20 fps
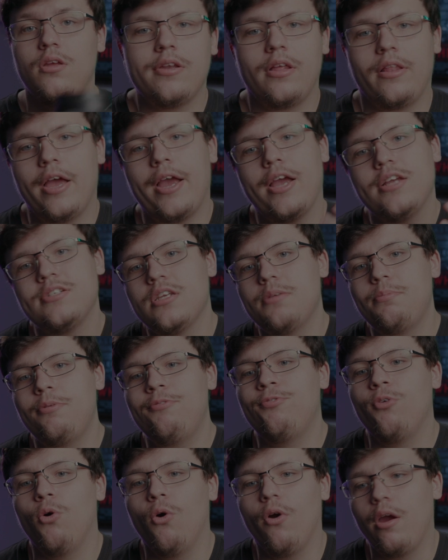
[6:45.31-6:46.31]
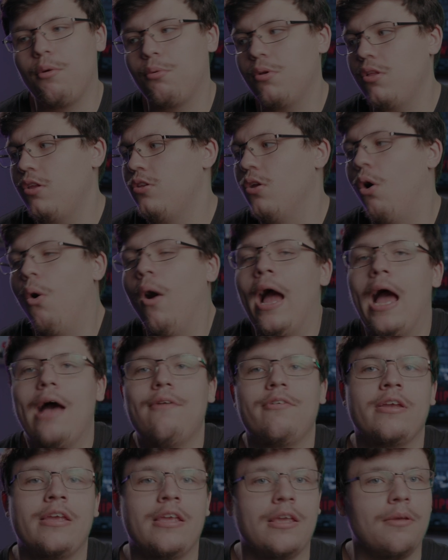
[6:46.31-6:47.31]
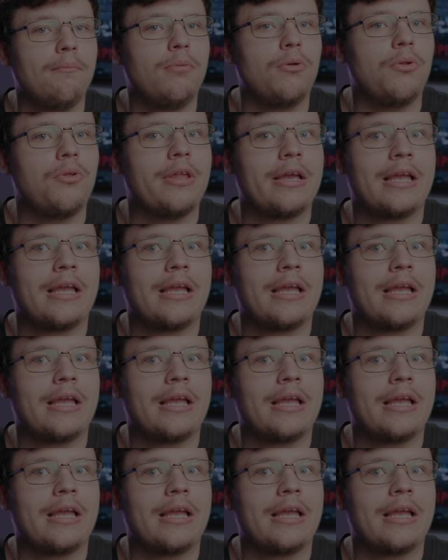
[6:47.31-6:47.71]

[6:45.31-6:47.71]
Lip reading: Now, like I said before, I really don't have a gimbal